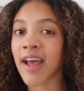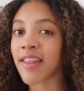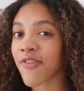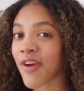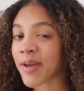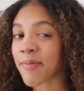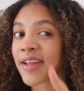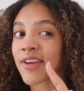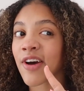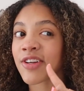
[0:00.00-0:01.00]
highly
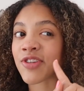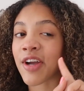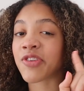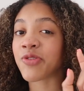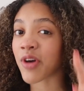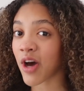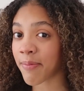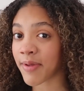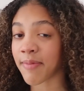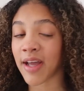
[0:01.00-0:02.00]
recommend not trying to
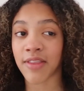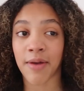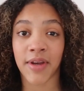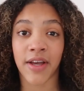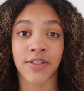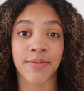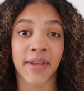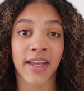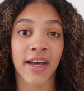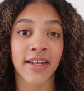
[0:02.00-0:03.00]
copy my thumbnails
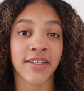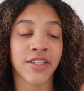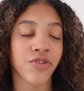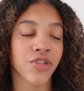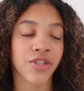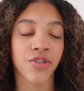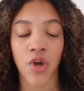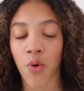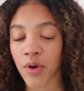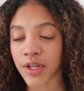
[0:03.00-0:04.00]
because you just
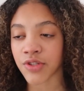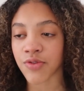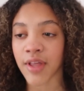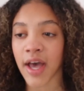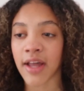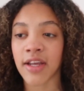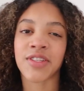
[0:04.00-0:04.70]
don't want to do that.